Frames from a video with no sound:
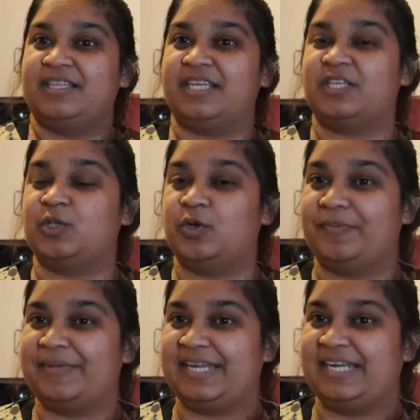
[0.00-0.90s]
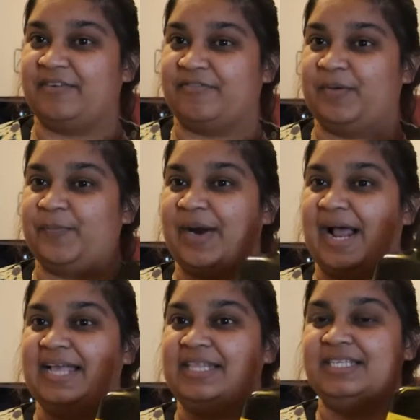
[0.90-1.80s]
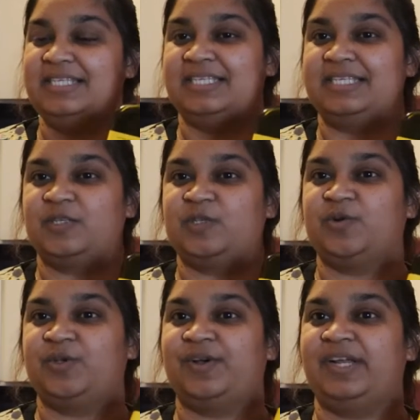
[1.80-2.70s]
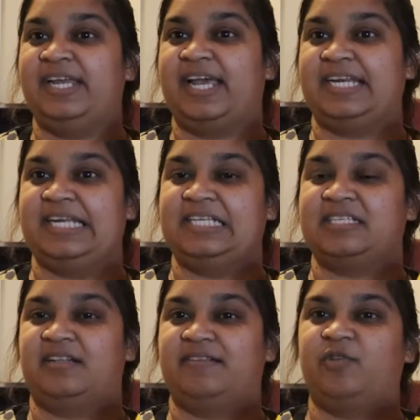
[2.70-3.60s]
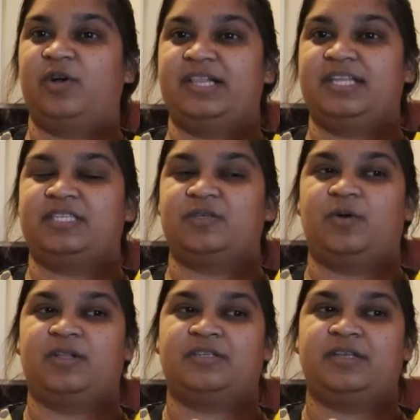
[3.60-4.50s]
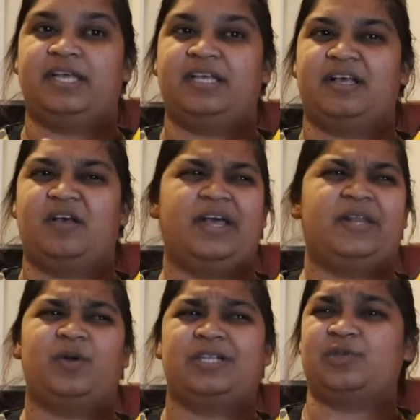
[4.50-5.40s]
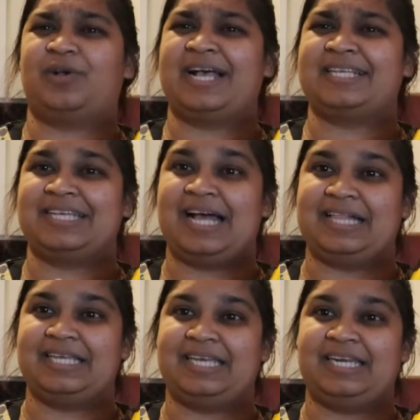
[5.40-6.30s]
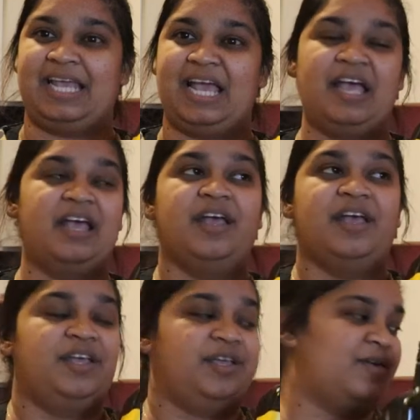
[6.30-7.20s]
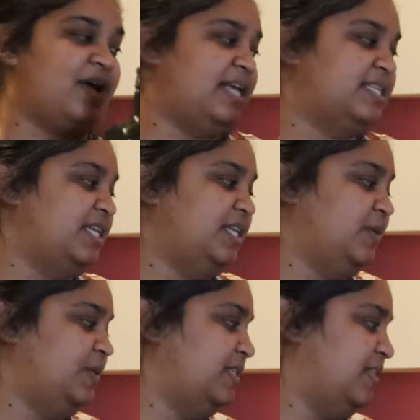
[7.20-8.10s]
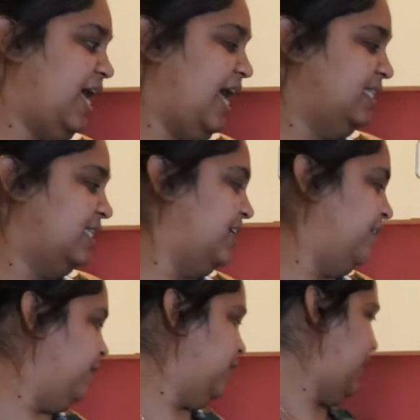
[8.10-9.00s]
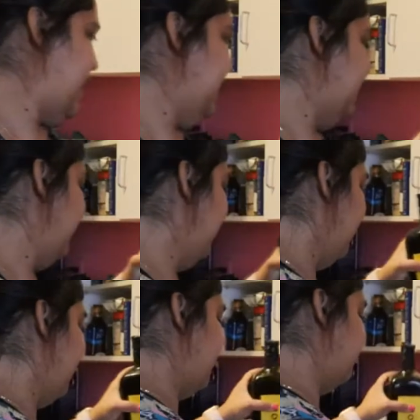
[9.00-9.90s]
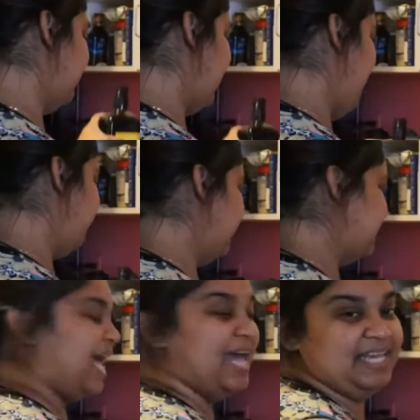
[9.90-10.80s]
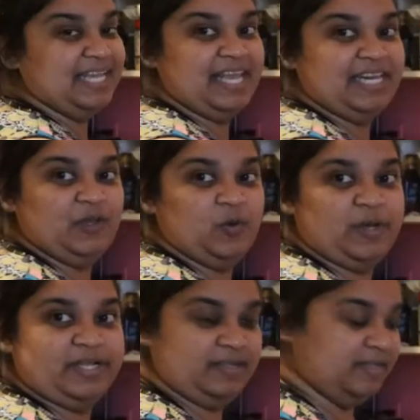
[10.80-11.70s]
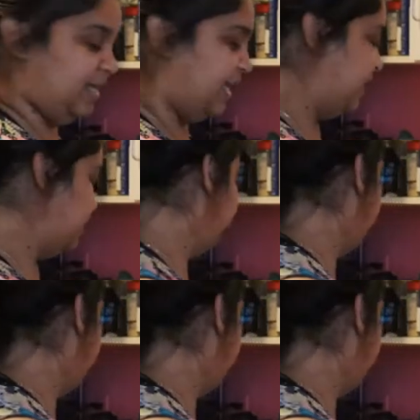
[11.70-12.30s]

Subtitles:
There are so many different brands, so you can get these olive oil. It also has garlic in there. You guys can use that if you like, but I'm not adding any oil at this